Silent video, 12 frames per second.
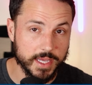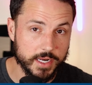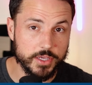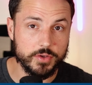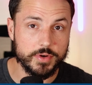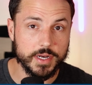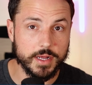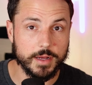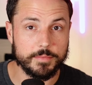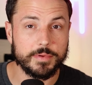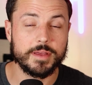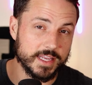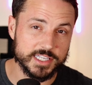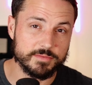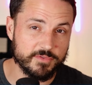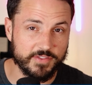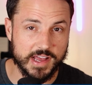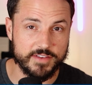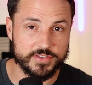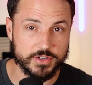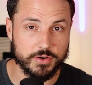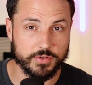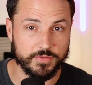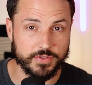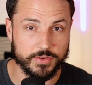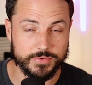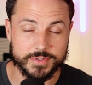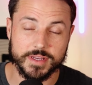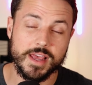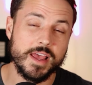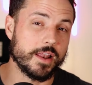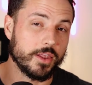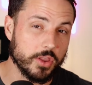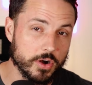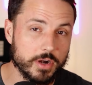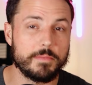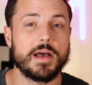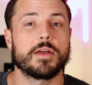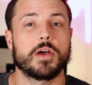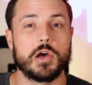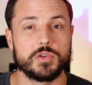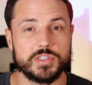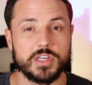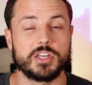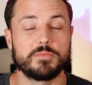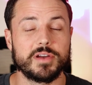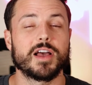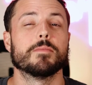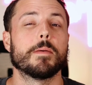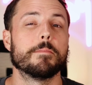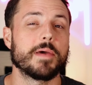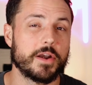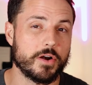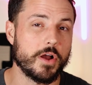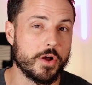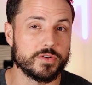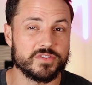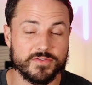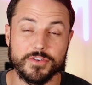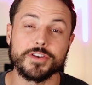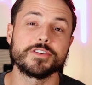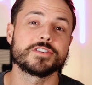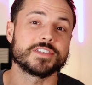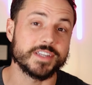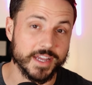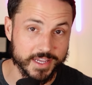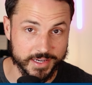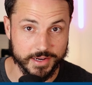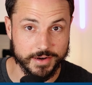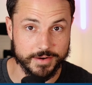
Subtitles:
get a unit up, get some 5-star reviews, and learn about hosting to become a better host for your second